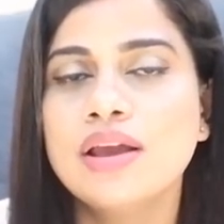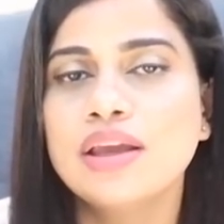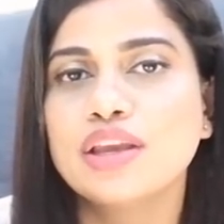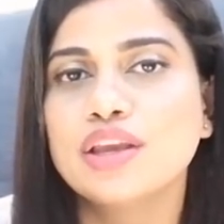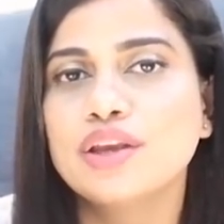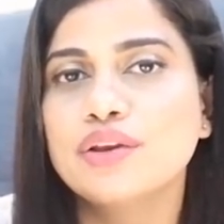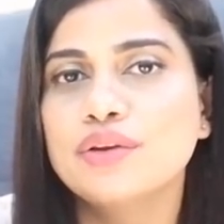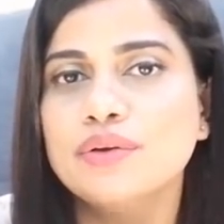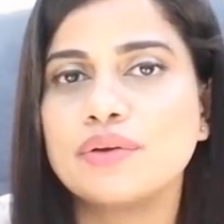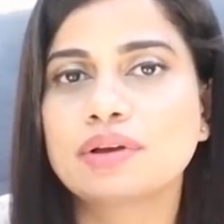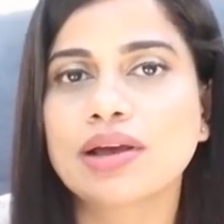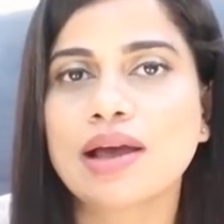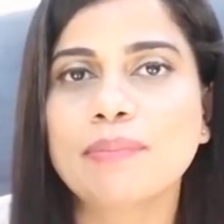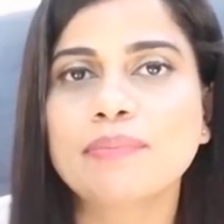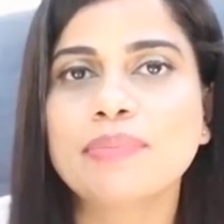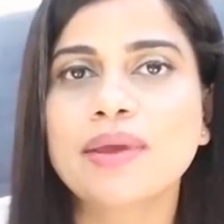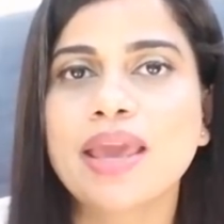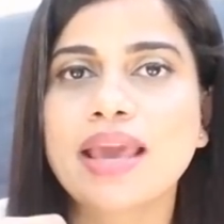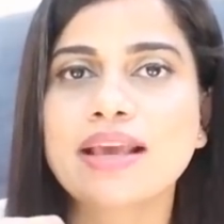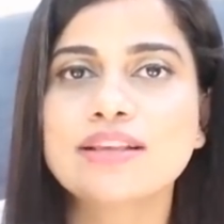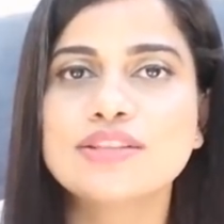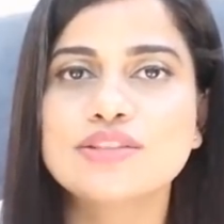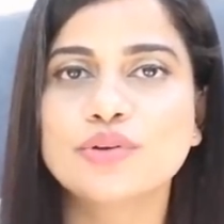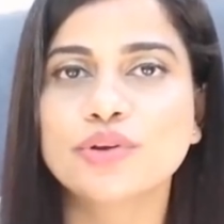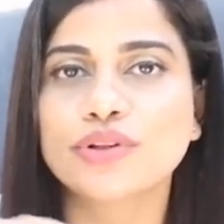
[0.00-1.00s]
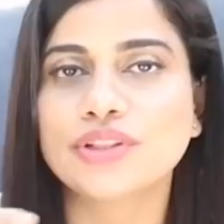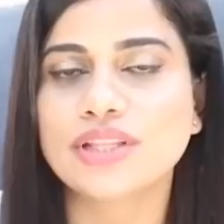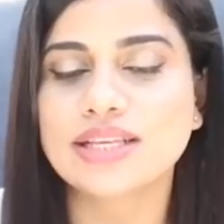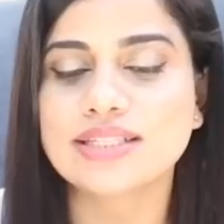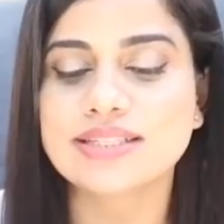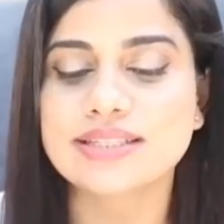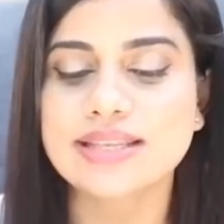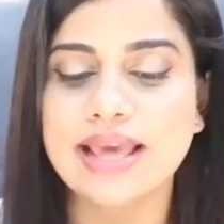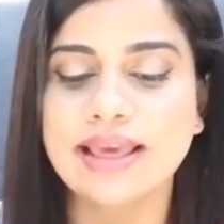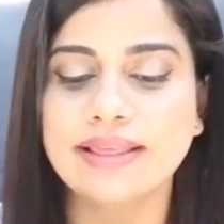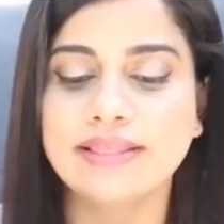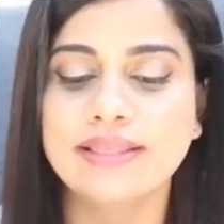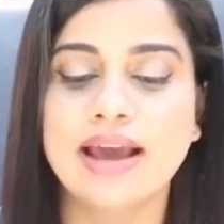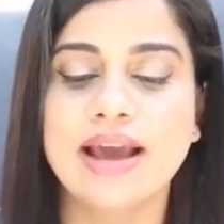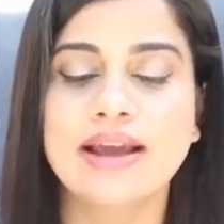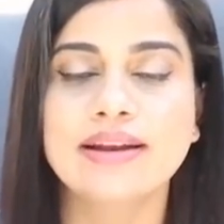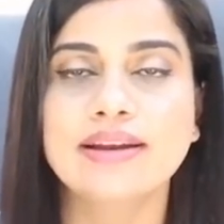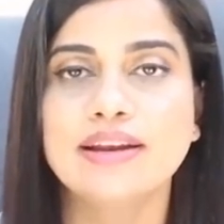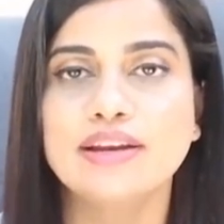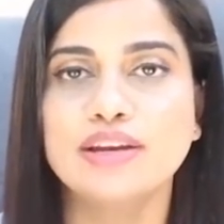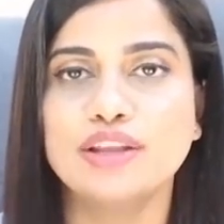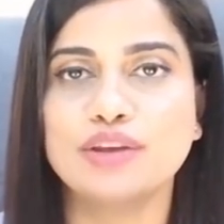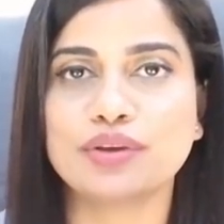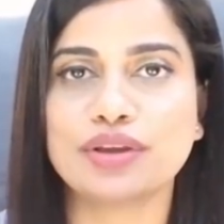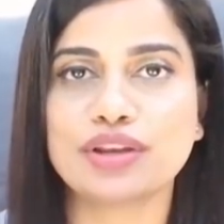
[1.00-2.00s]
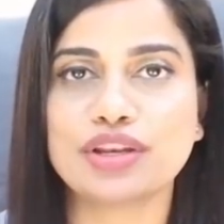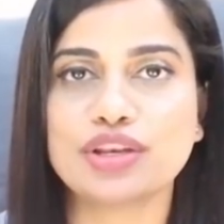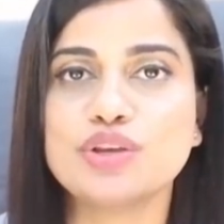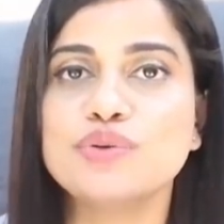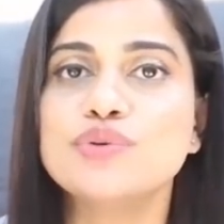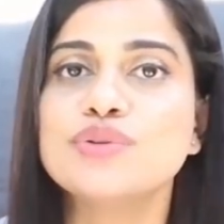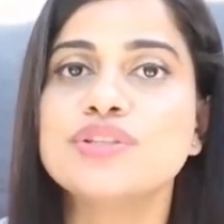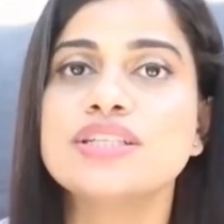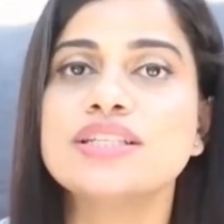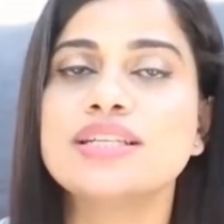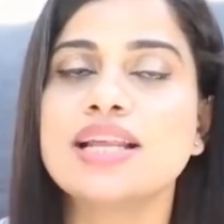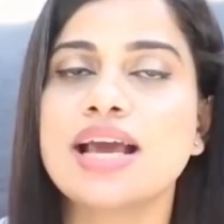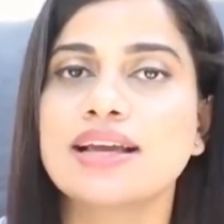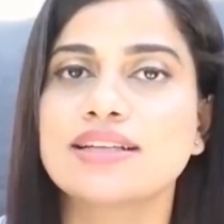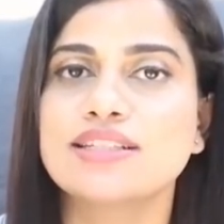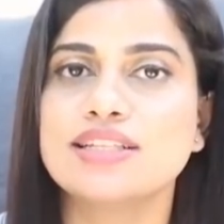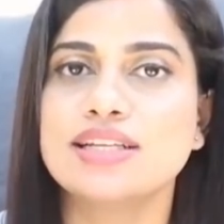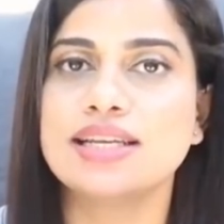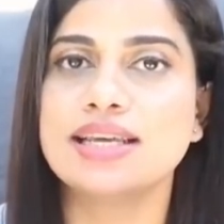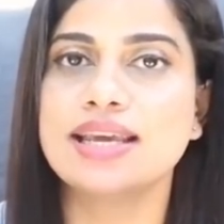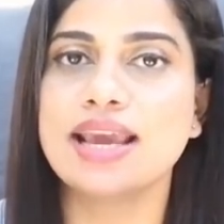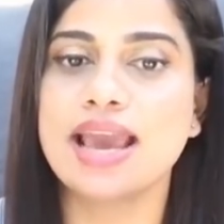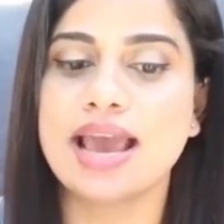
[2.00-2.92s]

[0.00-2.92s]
you know, cupcakes or things like that. And you can use it actually